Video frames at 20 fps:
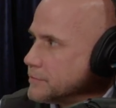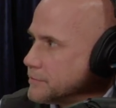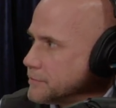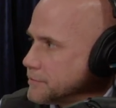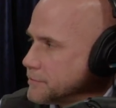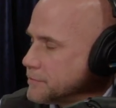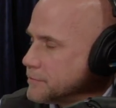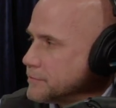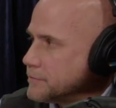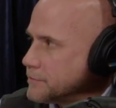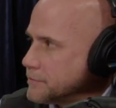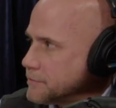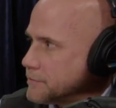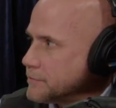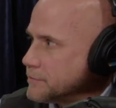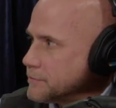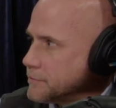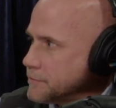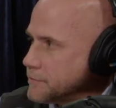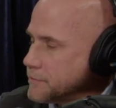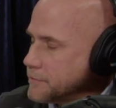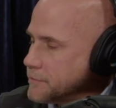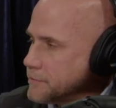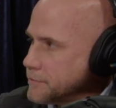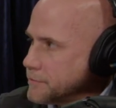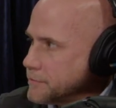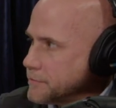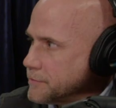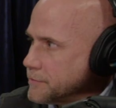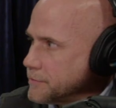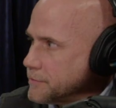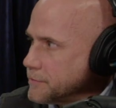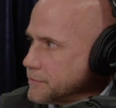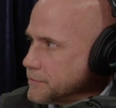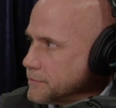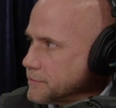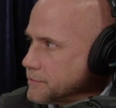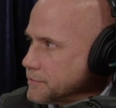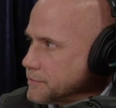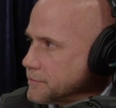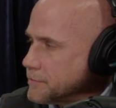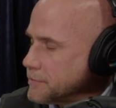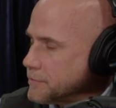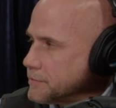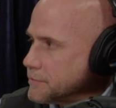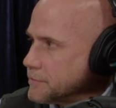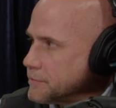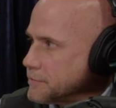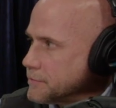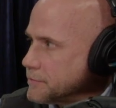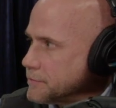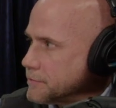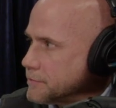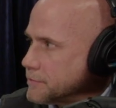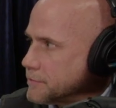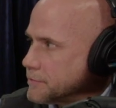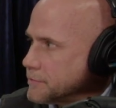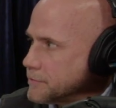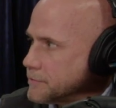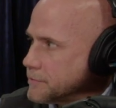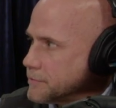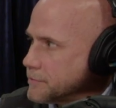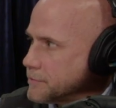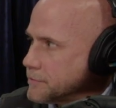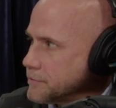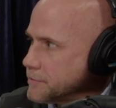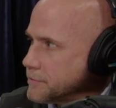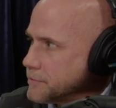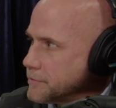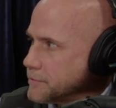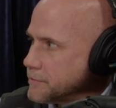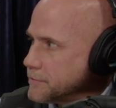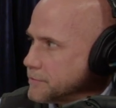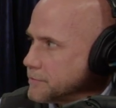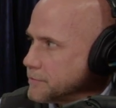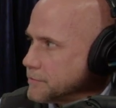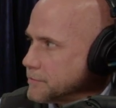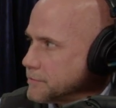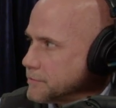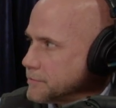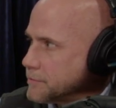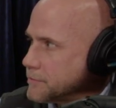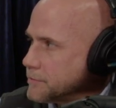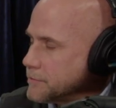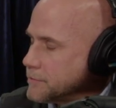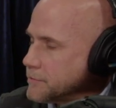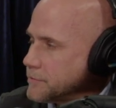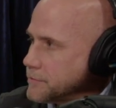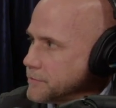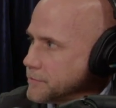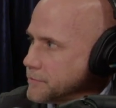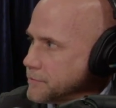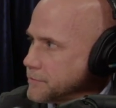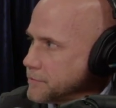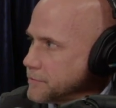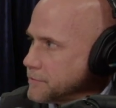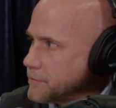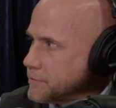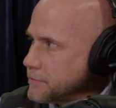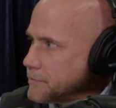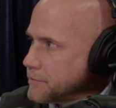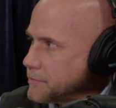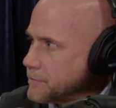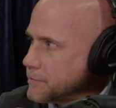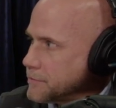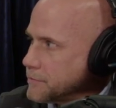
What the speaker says: No words are spoken by the person on screen.